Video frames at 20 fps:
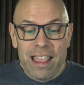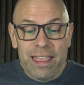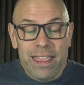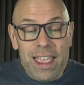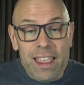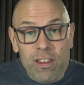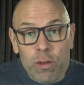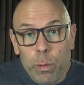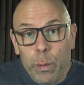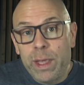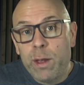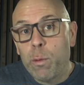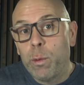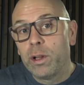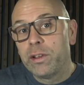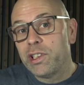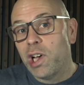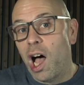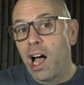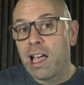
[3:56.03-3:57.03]
This week,
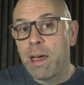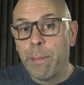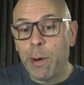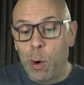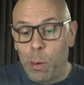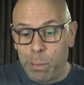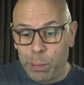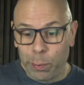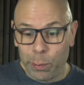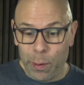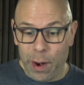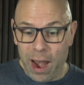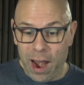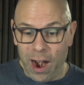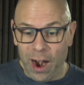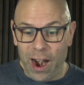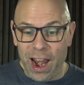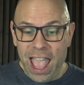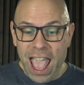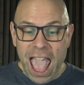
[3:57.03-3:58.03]
we'll talk about
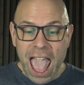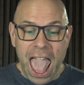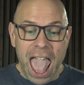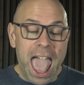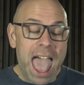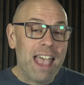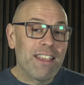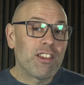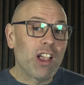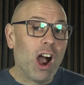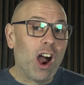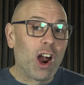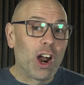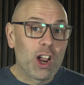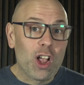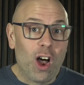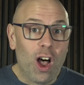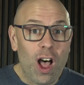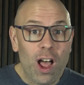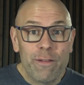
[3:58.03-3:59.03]
prayer as
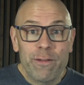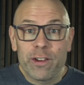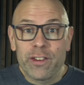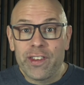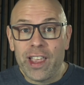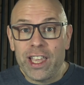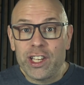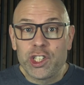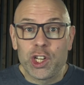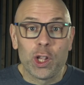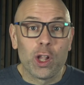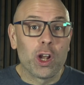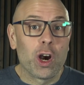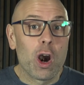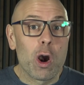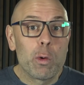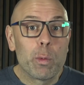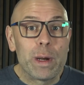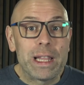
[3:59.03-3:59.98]
our conversational, our